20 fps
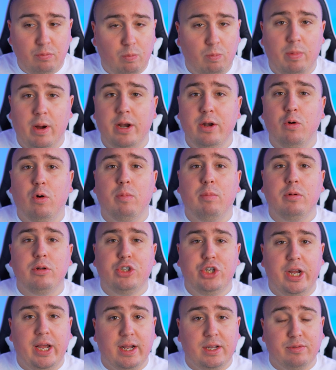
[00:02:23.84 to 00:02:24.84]
my normal
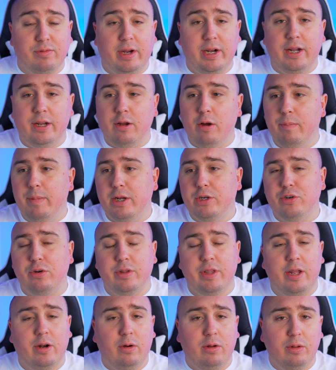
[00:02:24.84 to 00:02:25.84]
checks, right? I go make
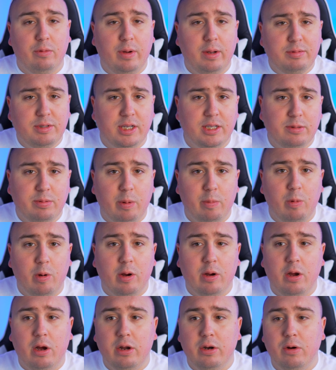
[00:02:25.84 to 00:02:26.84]
sure that all the websites we
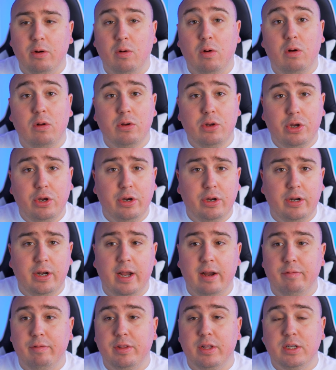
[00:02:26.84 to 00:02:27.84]
work on are all good,
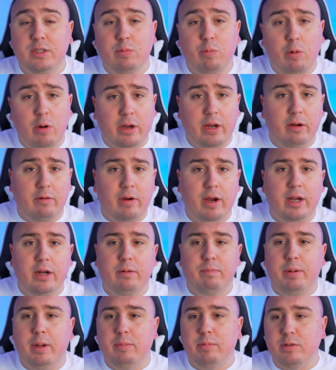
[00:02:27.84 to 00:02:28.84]
everything's working
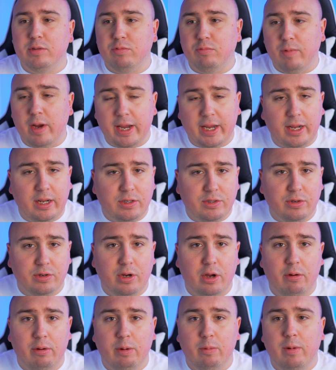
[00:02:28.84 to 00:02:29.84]
right, people's rankings are
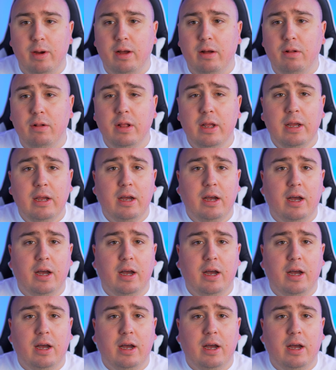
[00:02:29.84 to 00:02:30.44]
going well,